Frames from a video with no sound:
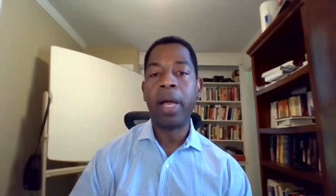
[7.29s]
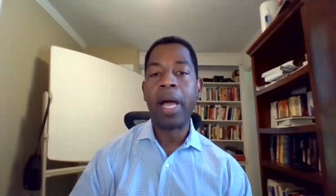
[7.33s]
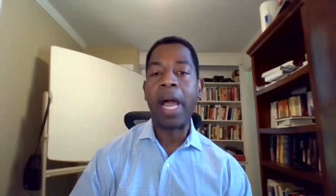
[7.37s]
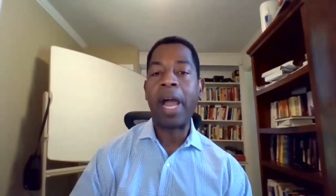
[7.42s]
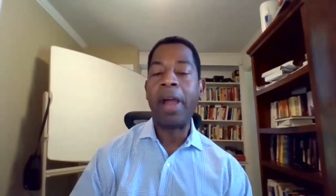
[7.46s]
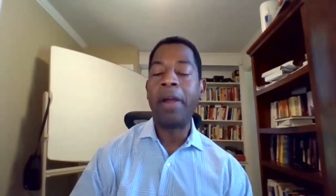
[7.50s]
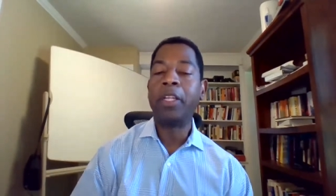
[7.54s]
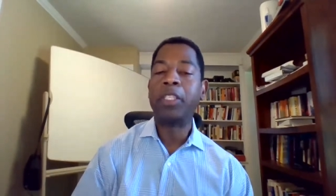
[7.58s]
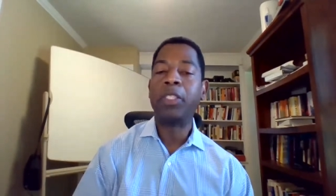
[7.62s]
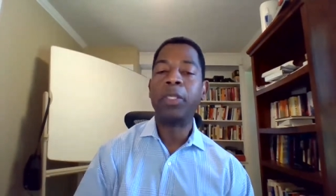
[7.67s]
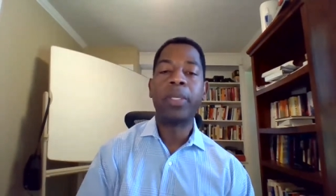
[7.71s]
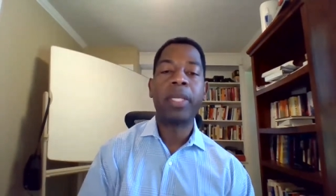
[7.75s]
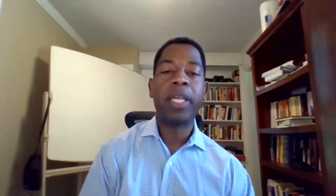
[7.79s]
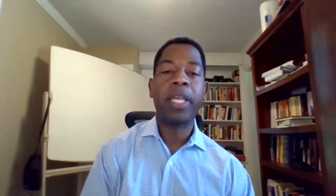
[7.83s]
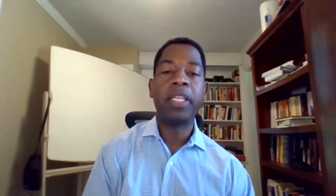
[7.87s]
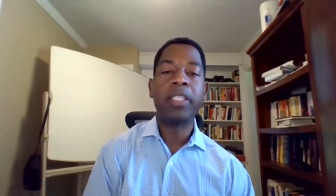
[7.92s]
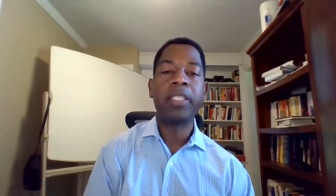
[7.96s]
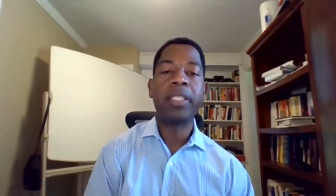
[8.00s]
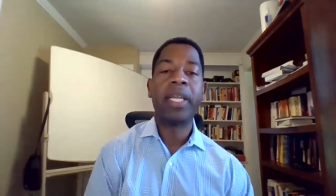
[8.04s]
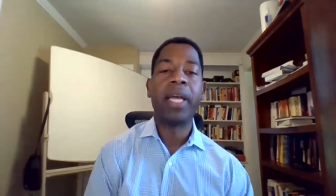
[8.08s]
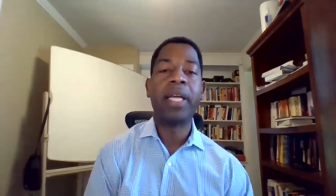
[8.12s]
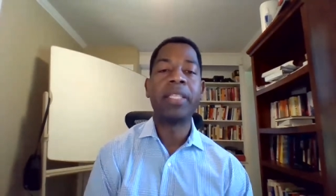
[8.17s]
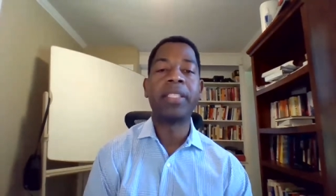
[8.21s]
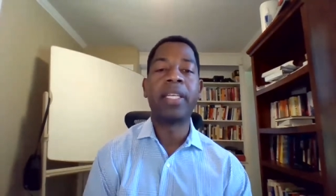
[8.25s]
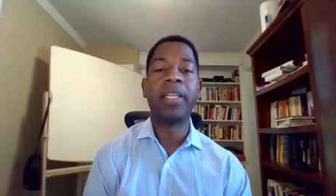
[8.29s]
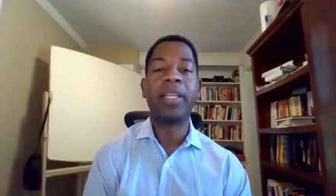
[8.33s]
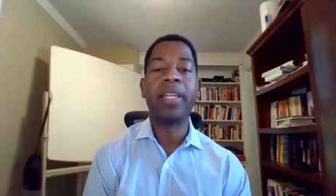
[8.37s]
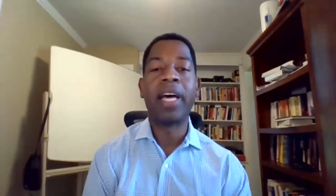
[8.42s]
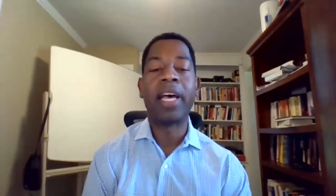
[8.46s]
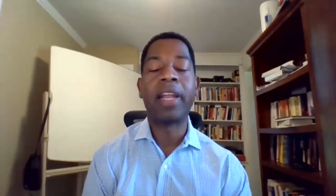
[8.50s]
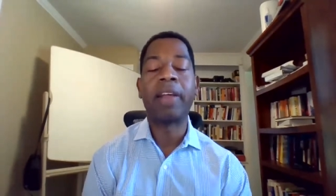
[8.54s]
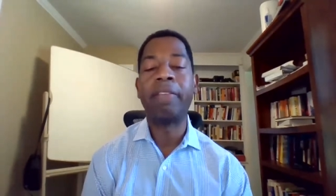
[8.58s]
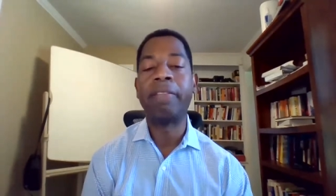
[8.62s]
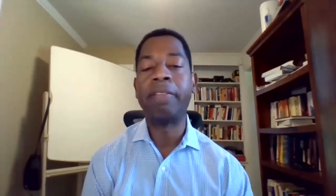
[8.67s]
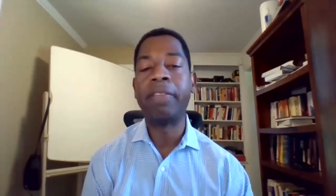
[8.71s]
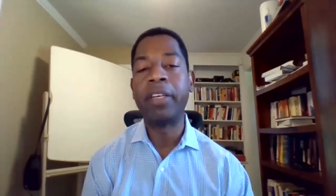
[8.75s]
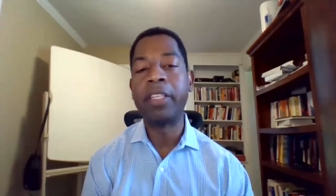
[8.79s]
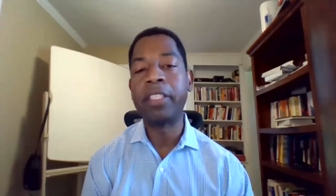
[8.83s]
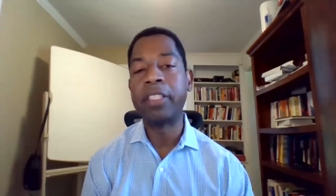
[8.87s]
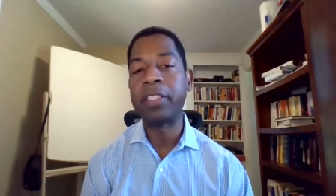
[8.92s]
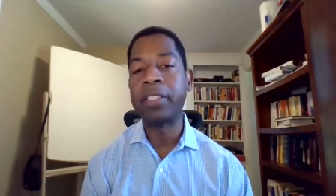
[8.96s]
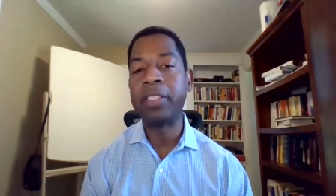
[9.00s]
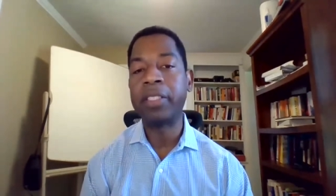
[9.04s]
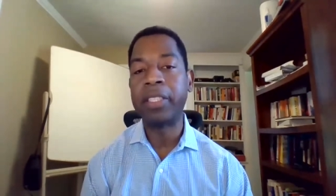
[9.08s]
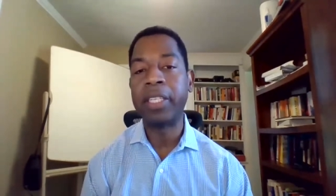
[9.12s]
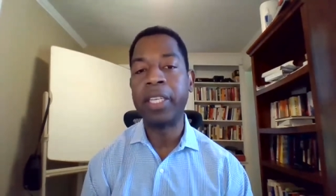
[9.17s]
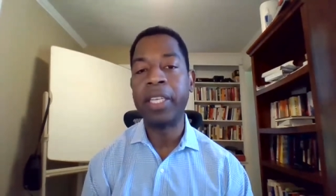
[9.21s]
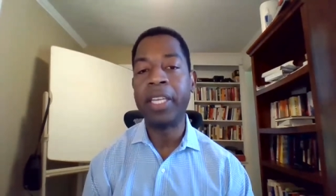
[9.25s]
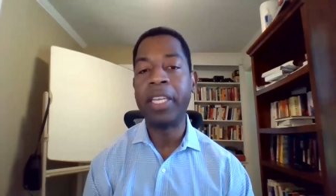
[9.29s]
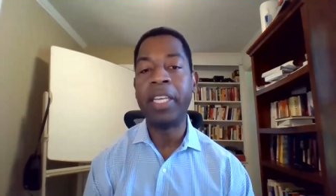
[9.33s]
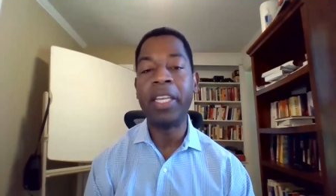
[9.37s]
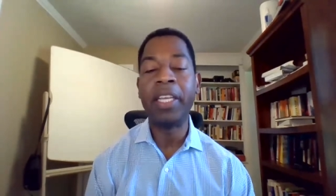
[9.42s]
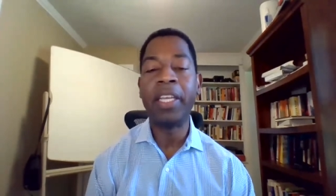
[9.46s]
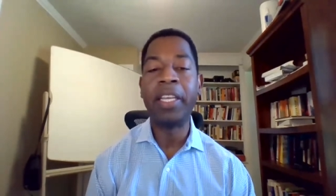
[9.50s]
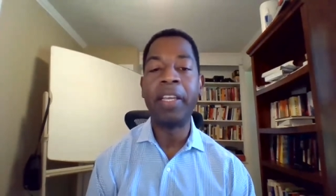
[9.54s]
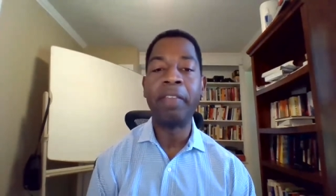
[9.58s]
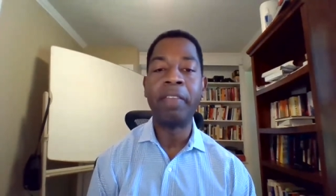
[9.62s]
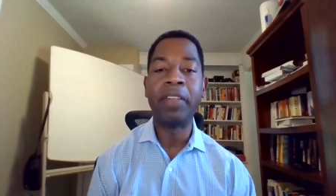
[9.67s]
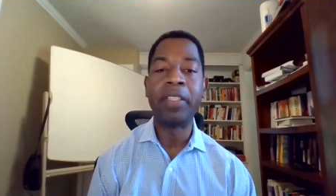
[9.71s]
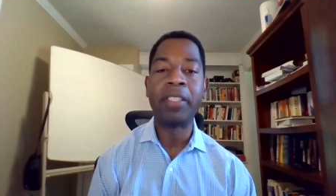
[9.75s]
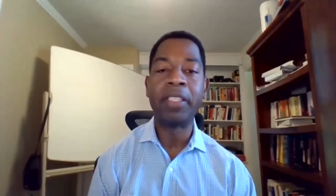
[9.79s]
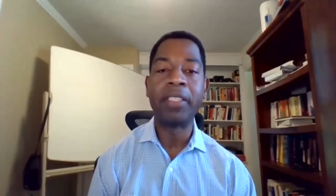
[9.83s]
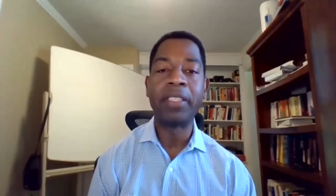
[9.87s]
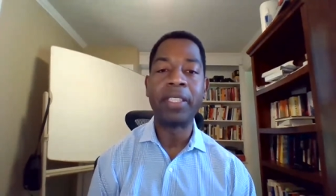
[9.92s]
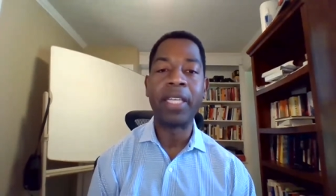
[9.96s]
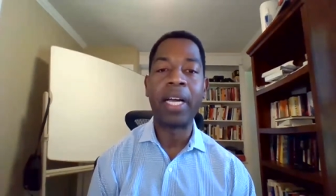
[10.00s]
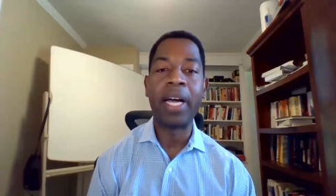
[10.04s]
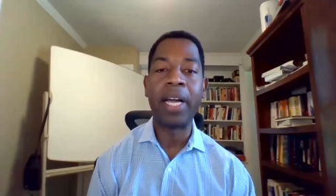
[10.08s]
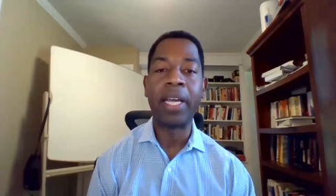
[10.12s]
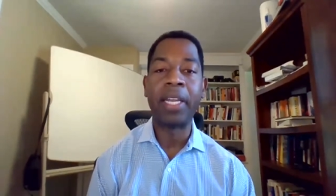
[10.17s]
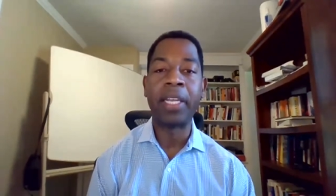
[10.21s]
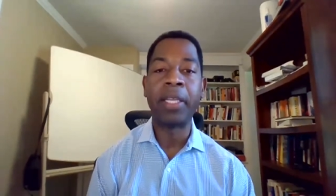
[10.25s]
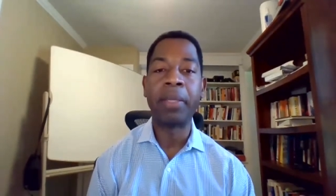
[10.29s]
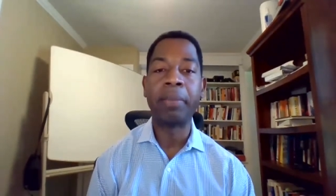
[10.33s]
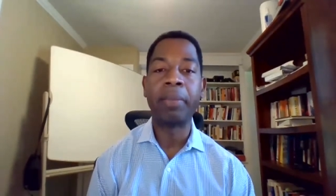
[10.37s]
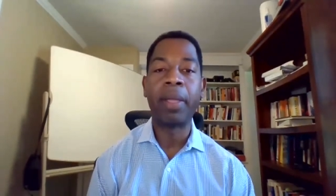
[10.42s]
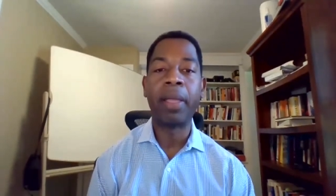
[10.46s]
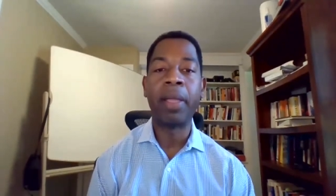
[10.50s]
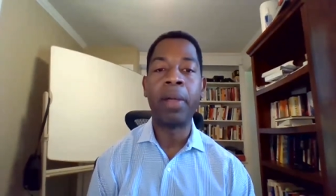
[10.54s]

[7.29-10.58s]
Higher education has a lot of functions in any given society,